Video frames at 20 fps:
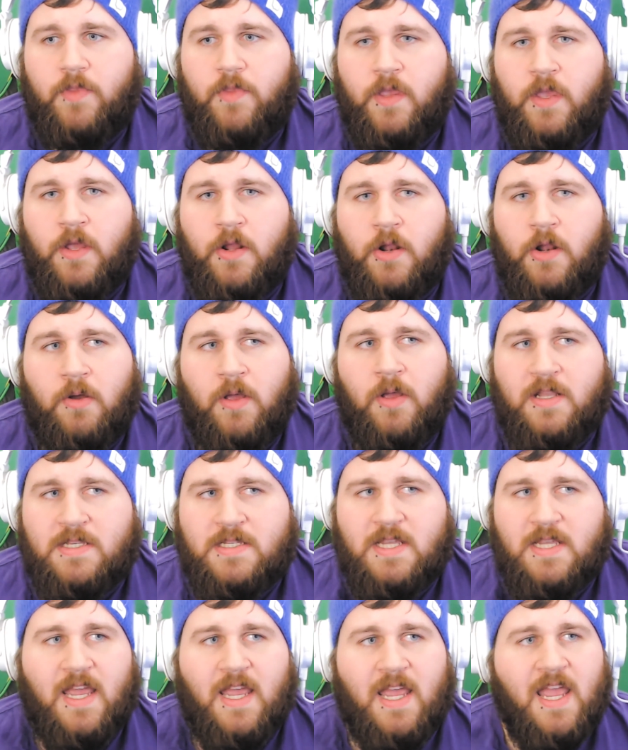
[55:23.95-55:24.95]
You know,
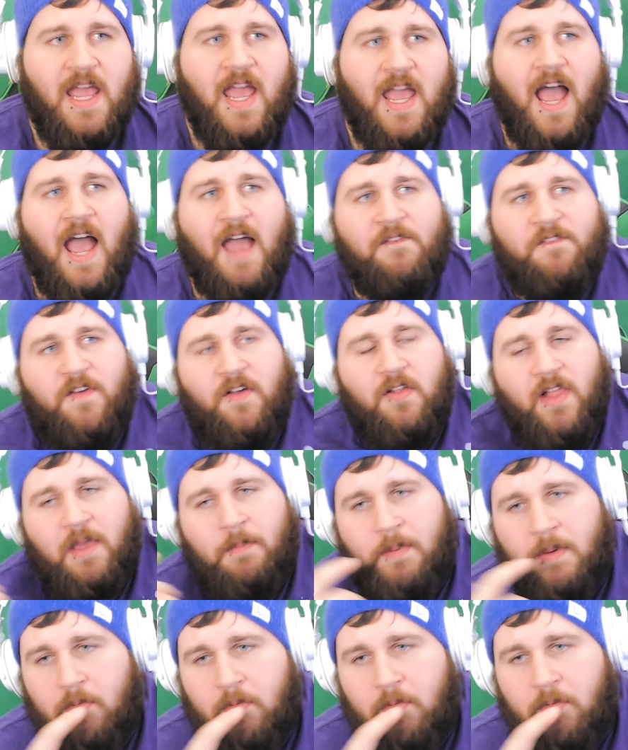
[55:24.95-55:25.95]
it's, I feel like
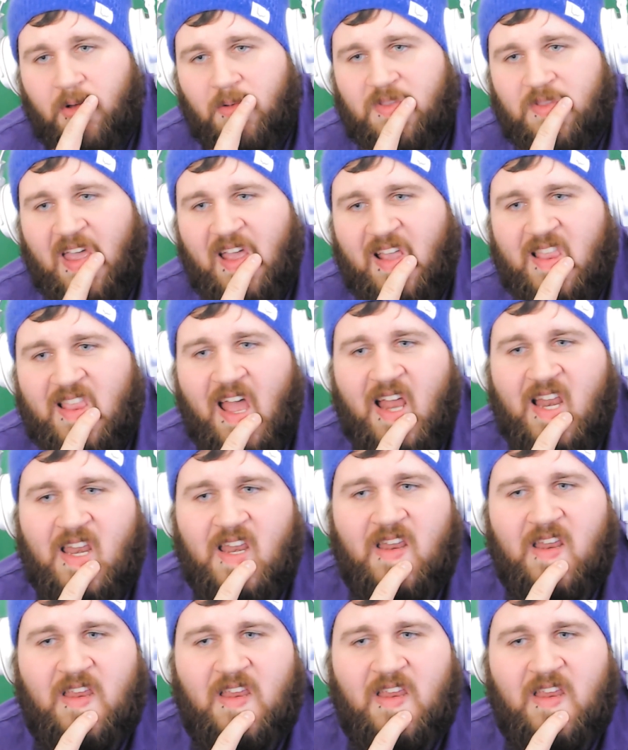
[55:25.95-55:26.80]
people don't take that,